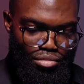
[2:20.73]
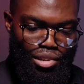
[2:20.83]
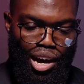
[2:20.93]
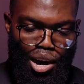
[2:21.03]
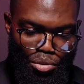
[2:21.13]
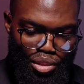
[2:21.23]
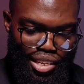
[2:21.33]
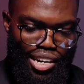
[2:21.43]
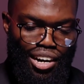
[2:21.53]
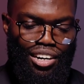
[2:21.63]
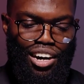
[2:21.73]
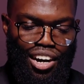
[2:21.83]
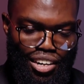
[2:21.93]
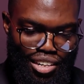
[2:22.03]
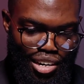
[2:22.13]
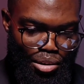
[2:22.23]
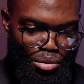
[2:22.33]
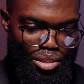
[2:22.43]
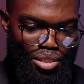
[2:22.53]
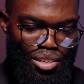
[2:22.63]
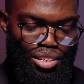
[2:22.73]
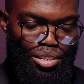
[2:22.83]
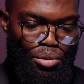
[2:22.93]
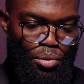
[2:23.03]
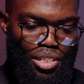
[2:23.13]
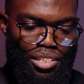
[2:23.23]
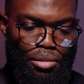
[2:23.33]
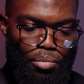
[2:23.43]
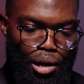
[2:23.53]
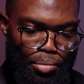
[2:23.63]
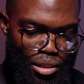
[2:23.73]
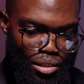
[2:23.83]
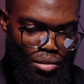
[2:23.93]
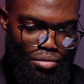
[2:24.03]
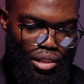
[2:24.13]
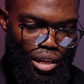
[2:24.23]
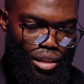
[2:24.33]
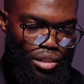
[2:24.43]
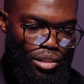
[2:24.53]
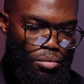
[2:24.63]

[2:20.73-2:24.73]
how they are carried out you know, what is the purpose of tongues?